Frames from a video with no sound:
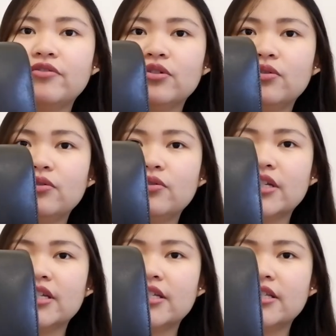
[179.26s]
have to do
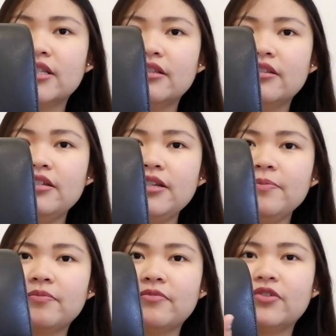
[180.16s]
is, see,
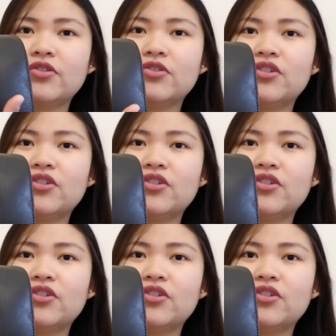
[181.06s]
you